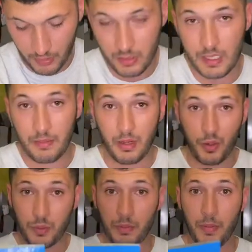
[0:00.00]
same goes
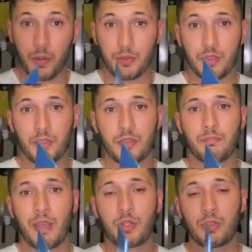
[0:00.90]
with your bolsters.
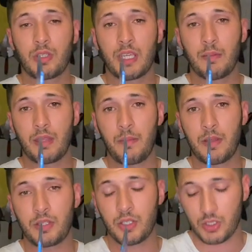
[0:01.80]
Make sure you keep the
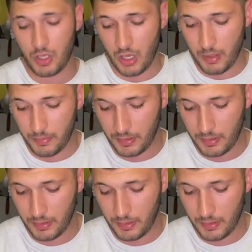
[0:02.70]
edges sharp.